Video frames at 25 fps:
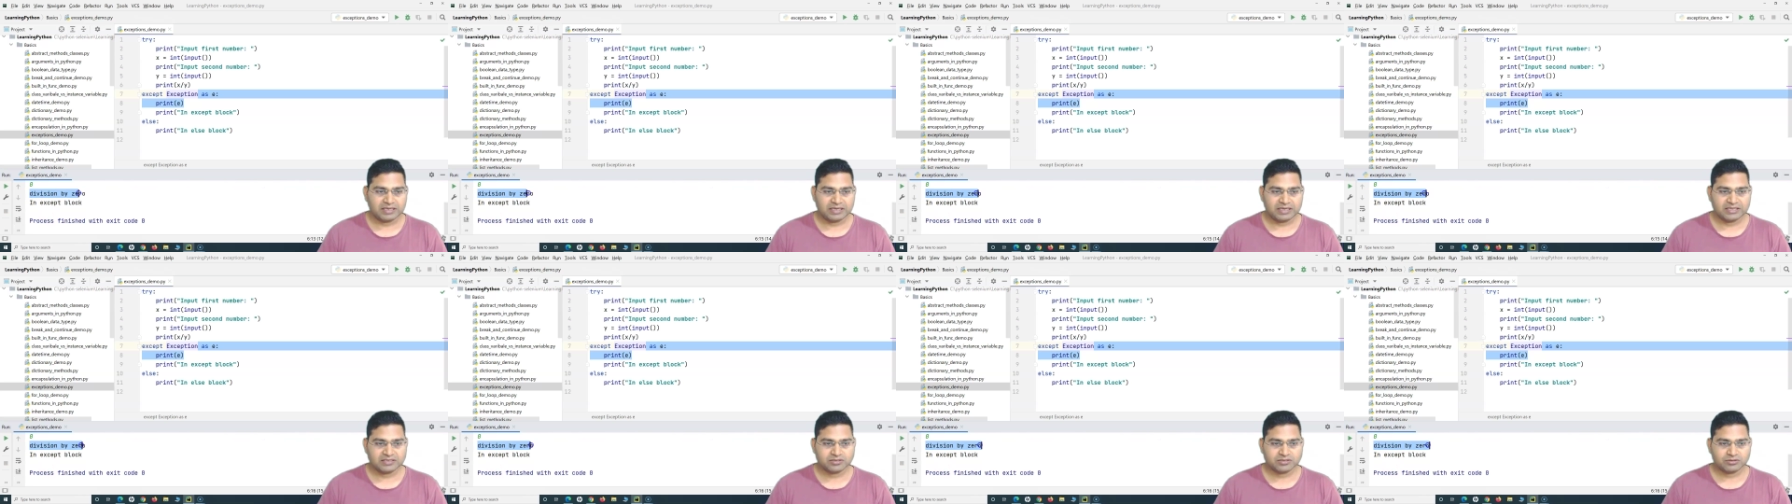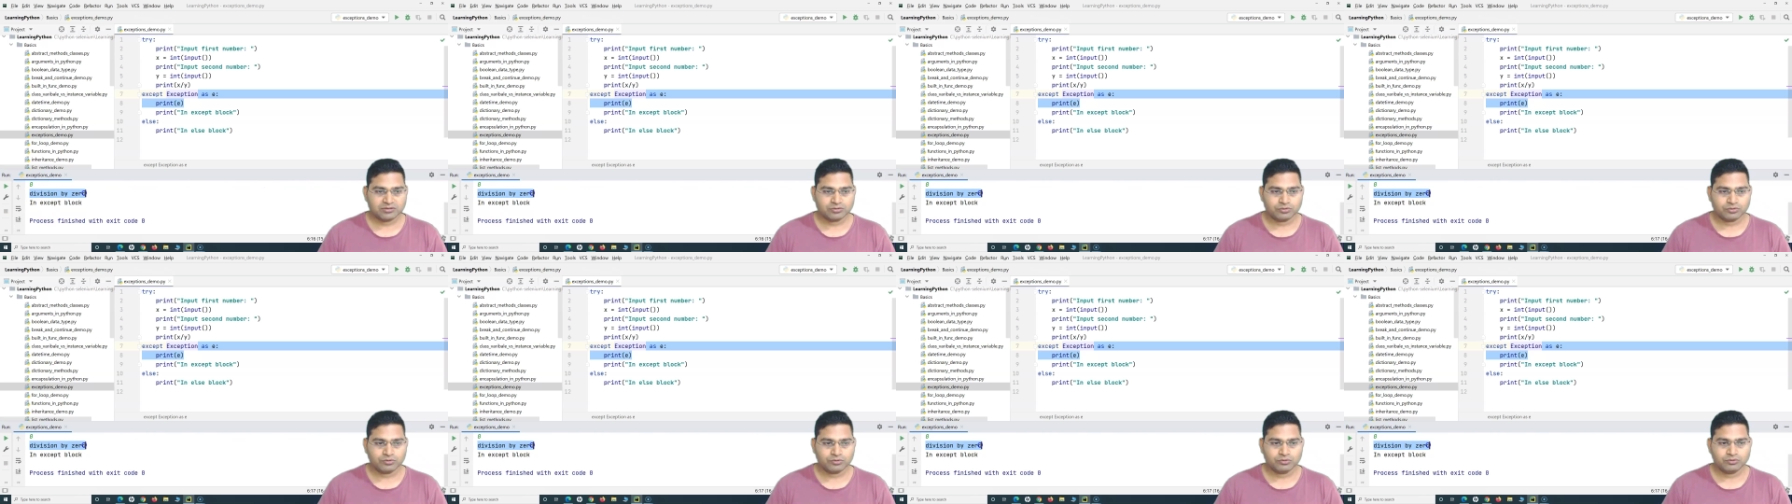
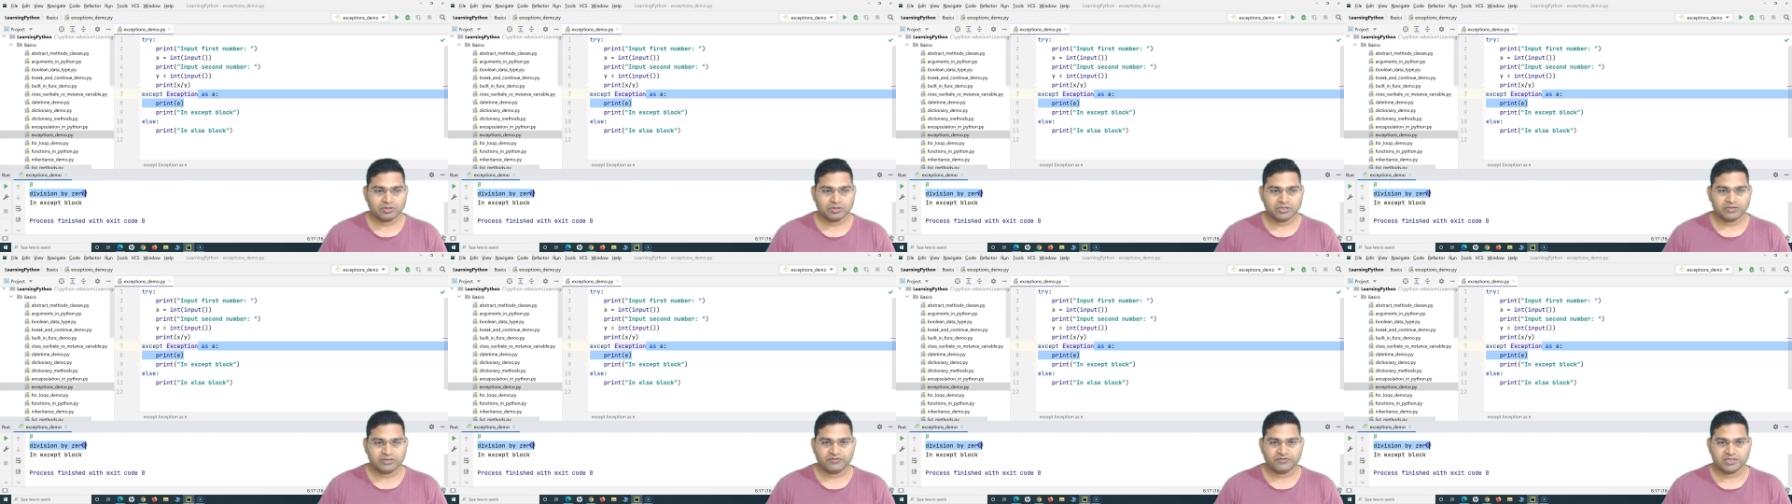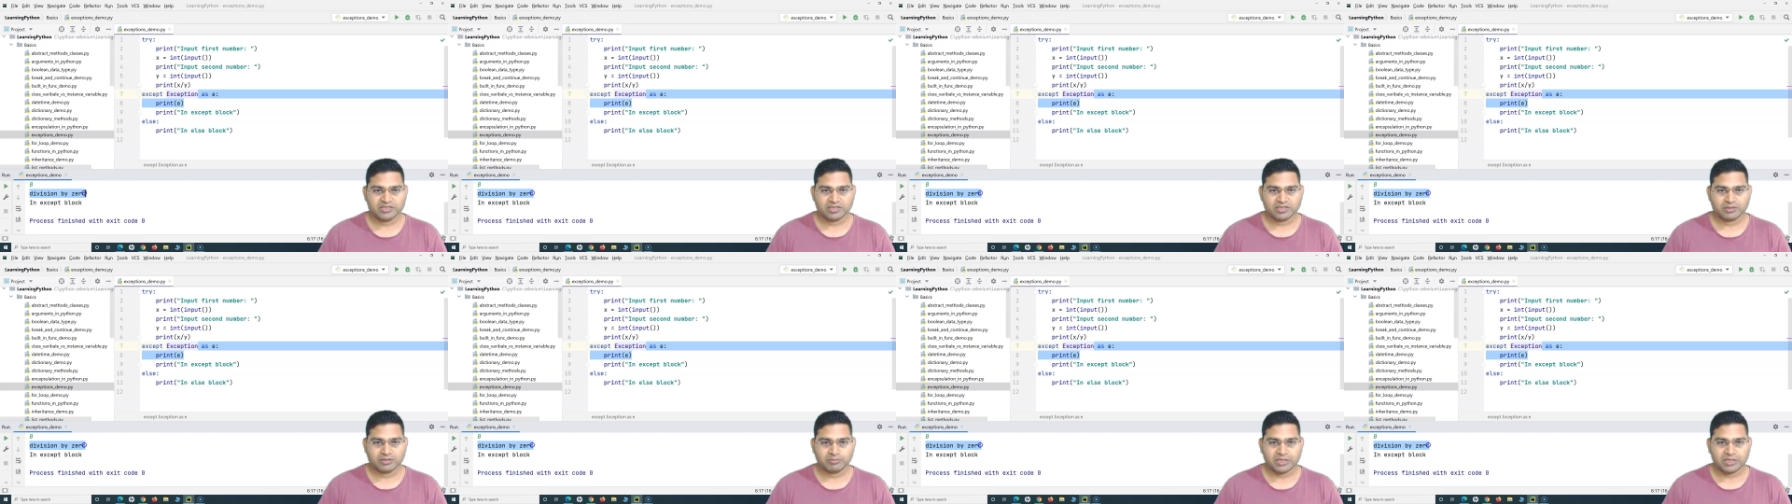has thrown
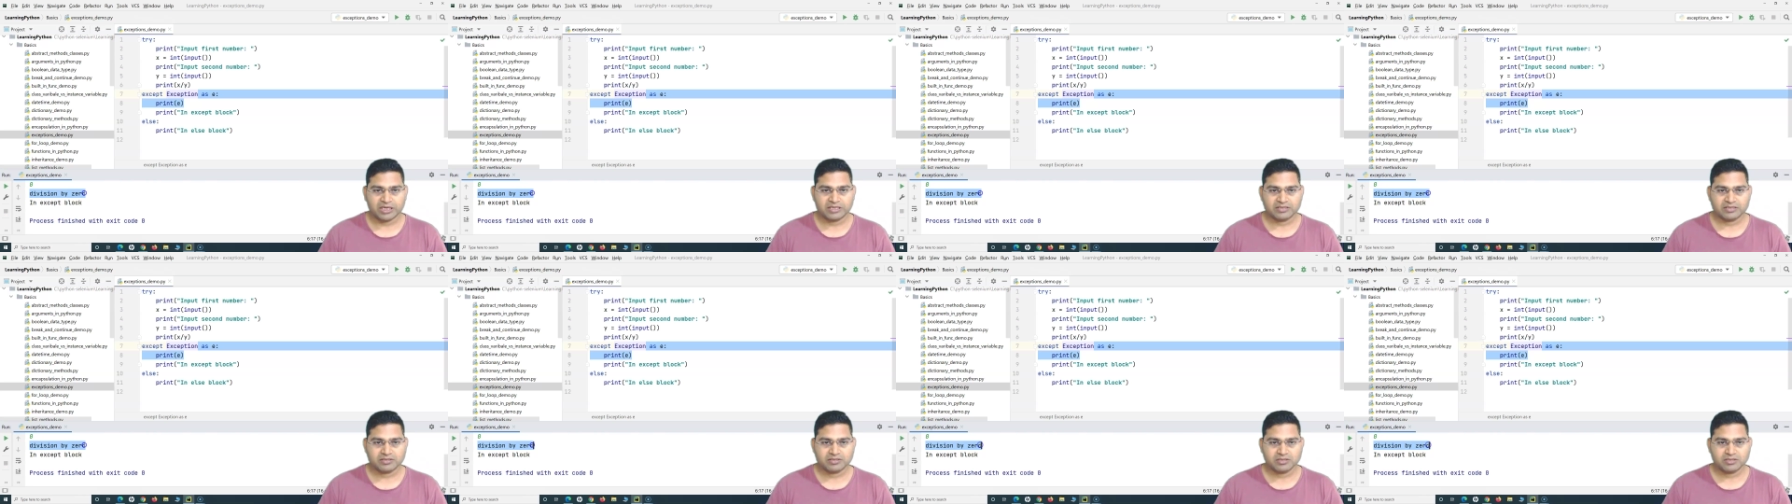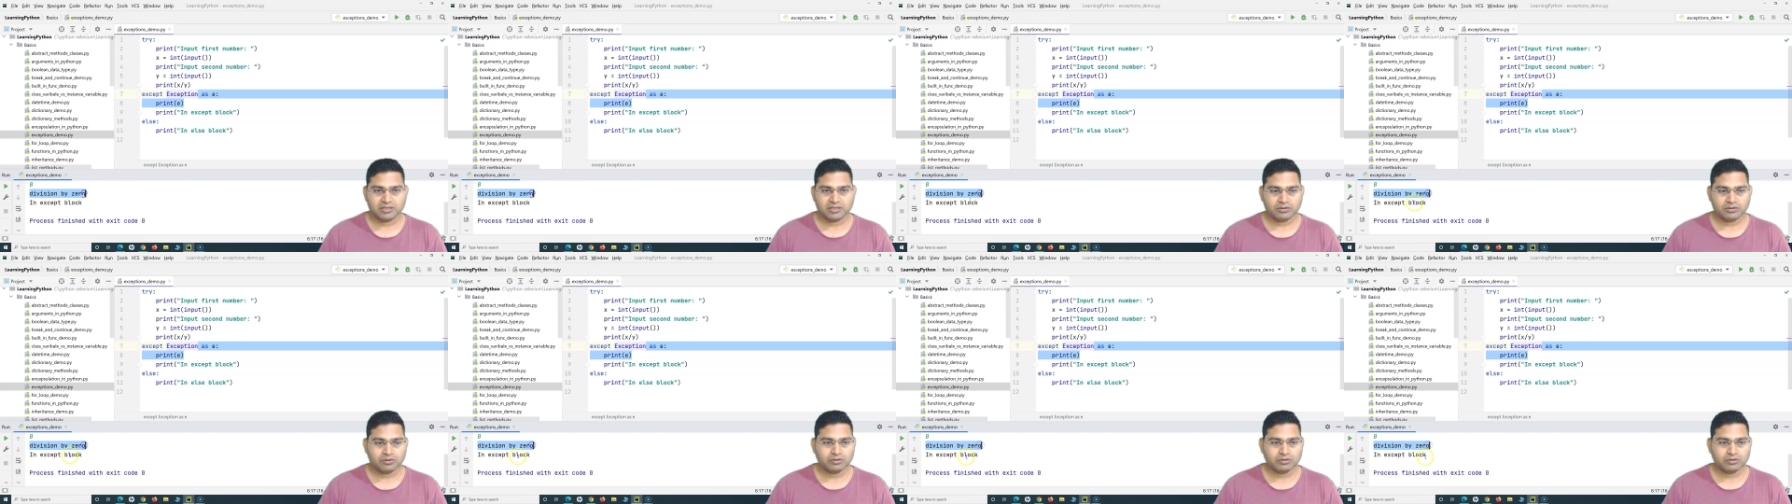division by
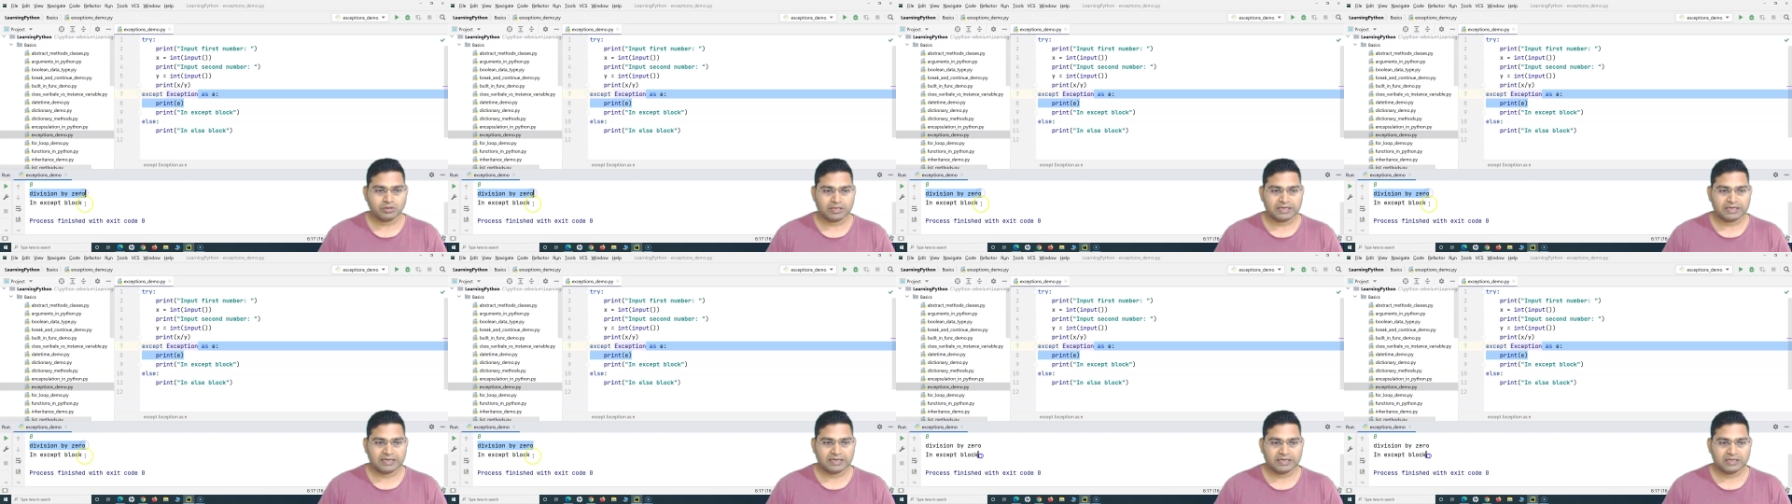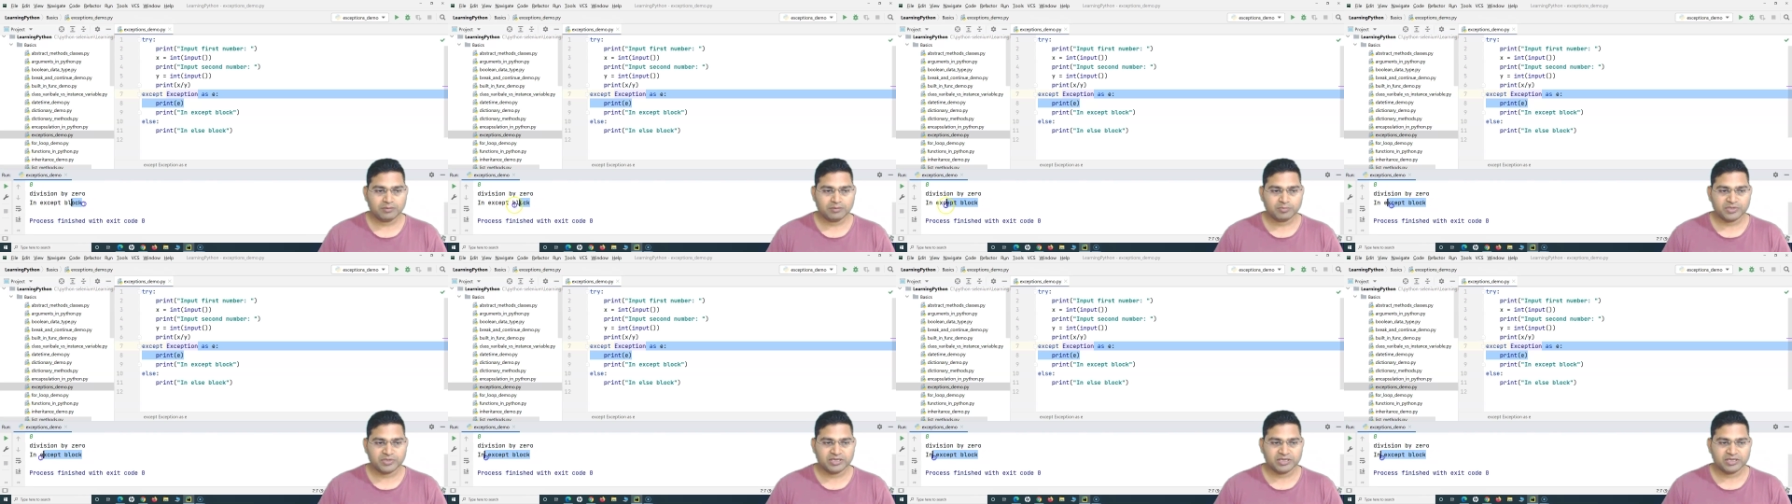0 and